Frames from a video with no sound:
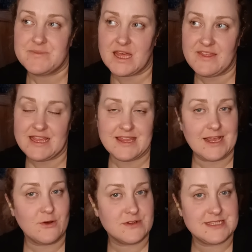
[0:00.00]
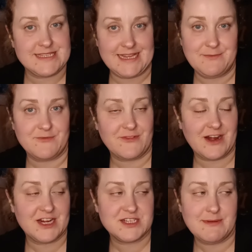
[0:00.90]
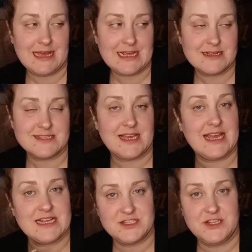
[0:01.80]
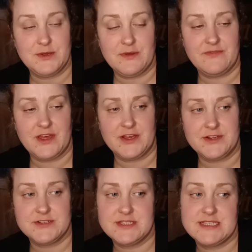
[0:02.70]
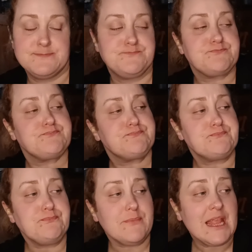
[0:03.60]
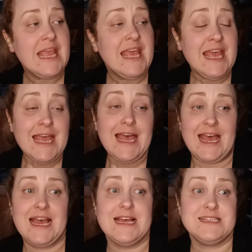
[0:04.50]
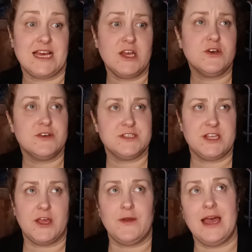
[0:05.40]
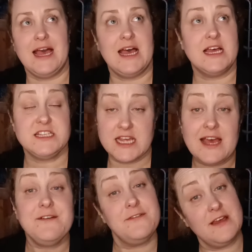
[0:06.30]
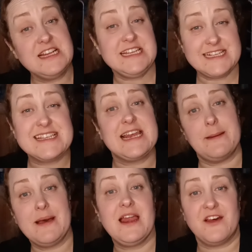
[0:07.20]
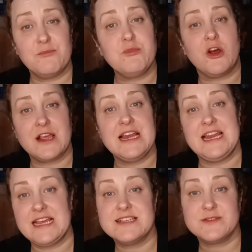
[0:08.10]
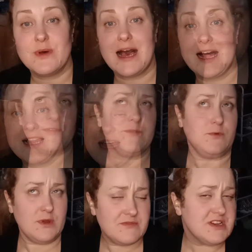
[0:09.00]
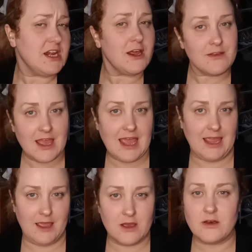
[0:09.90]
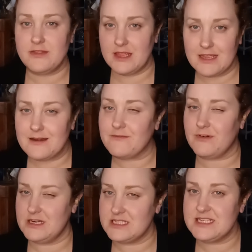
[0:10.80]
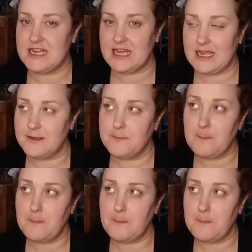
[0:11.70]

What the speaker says: I think they're called steam fresh bags. I had 2 of those. And I also had a decent amount of broccoli as well. We've done okay on the eating front today.